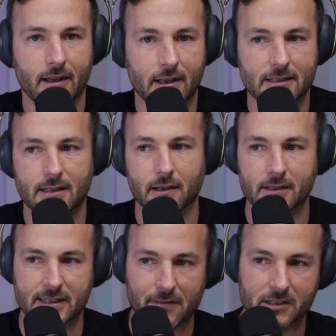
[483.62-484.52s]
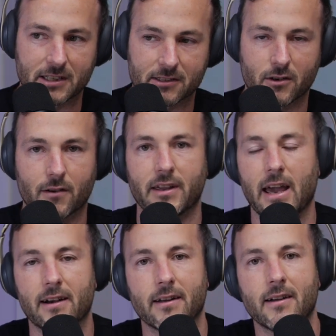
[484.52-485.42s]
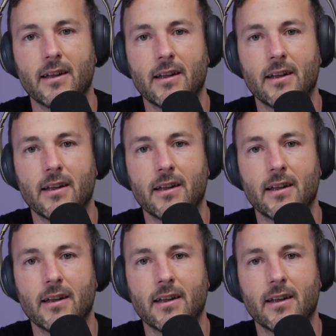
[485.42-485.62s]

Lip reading: It's the San Francisco of Canada.